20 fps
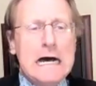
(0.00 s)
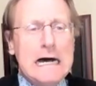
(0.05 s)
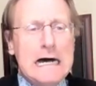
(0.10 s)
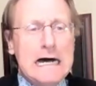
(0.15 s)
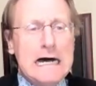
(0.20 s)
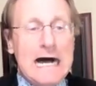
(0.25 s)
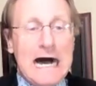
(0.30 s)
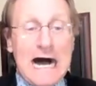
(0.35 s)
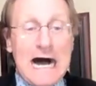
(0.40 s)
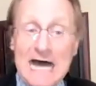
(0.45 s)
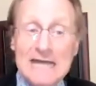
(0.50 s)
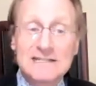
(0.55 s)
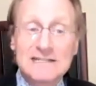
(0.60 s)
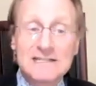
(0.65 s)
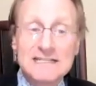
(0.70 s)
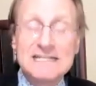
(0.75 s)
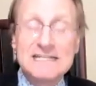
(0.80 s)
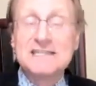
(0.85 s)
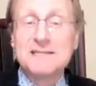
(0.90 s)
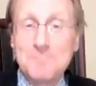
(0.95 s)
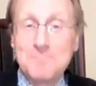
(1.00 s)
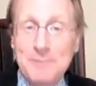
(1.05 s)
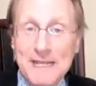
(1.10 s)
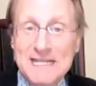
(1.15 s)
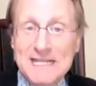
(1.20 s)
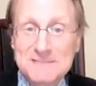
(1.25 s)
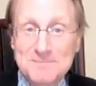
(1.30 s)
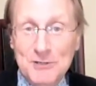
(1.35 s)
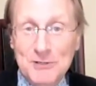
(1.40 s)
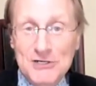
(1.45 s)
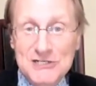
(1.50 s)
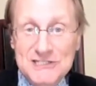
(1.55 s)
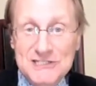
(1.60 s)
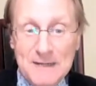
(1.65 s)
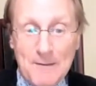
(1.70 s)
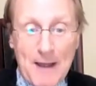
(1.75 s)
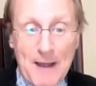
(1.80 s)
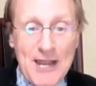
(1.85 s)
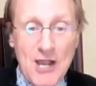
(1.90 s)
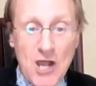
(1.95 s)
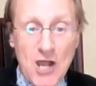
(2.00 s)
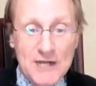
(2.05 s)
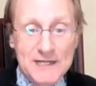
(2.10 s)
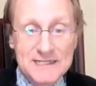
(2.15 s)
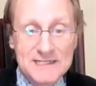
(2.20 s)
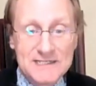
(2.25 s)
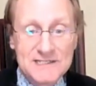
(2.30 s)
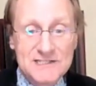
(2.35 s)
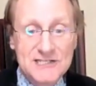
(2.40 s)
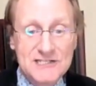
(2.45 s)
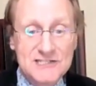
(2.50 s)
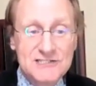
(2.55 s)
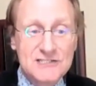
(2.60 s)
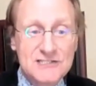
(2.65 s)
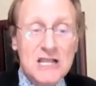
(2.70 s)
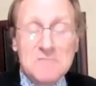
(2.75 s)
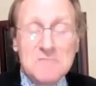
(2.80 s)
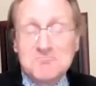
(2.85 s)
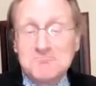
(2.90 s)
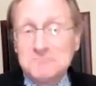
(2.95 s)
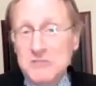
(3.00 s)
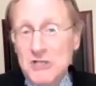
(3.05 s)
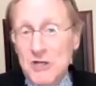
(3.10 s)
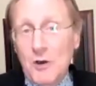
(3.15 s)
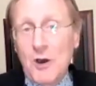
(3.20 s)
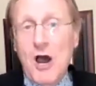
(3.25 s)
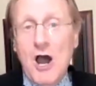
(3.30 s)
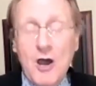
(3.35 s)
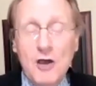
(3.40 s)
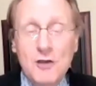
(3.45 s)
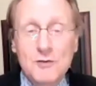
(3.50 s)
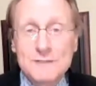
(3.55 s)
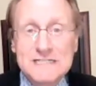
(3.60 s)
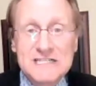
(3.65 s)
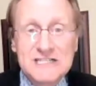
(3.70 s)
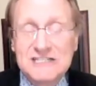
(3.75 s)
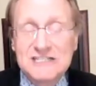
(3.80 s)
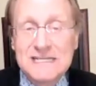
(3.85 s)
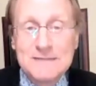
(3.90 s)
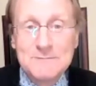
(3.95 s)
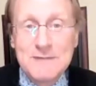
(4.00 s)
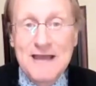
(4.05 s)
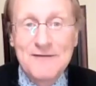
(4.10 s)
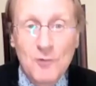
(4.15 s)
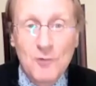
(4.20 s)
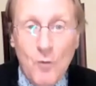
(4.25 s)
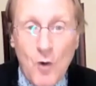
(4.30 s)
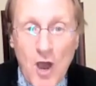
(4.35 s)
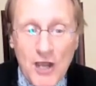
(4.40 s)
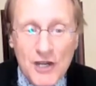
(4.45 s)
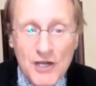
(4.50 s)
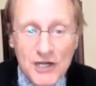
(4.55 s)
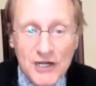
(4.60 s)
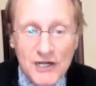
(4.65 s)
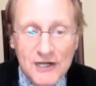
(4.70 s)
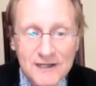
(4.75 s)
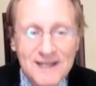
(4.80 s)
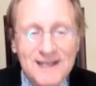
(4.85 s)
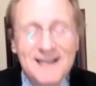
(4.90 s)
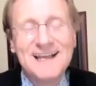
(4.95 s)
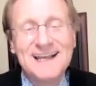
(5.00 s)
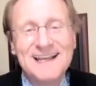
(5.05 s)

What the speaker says: Oddly, the biggest person in my audience is, you know, always seem to have a walker.